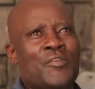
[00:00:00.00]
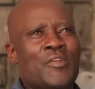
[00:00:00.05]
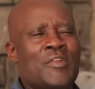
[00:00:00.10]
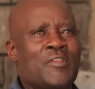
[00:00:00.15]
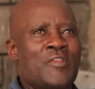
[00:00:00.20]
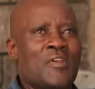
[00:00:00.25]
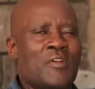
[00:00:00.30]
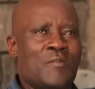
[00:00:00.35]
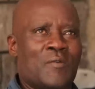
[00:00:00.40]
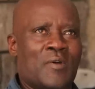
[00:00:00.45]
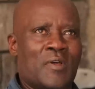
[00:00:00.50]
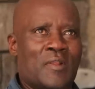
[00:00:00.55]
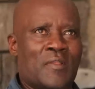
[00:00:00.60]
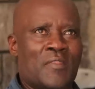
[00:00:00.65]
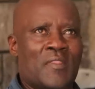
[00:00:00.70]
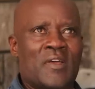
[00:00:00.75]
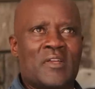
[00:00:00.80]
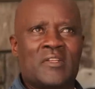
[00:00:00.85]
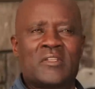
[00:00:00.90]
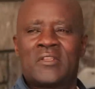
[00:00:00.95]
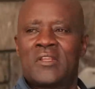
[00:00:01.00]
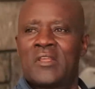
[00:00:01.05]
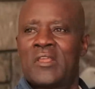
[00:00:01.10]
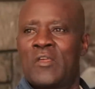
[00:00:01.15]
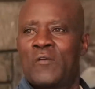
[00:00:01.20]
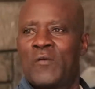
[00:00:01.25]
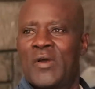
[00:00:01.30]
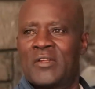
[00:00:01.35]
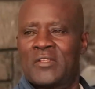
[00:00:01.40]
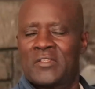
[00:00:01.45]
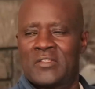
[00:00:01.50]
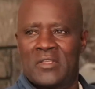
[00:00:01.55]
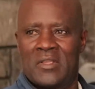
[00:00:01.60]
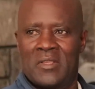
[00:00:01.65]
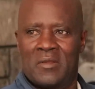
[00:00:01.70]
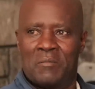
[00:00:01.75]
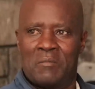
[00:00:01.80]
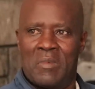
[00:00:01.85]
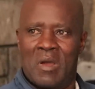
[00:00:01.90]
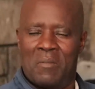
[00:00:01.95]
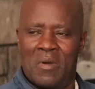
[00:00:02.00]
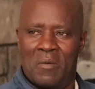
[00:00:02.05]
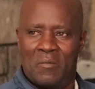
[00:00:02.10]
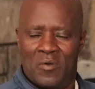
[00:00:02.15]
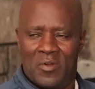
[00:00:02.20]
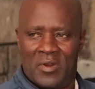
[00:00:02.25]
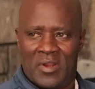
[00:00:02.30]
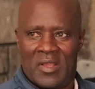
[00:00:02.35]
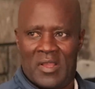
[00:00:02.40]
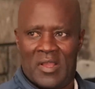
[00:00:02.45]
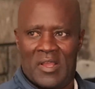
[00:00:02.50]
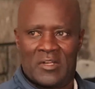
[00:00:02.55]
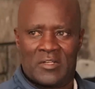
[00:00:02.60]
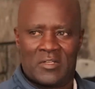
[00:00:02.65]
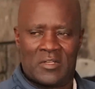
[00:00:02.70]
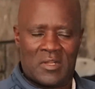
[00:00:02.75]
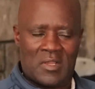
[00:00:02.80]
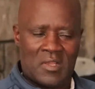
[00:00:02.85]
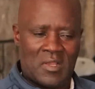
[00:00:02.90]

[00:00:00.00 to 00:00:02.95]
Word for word: in January that he wants to see Baba Mona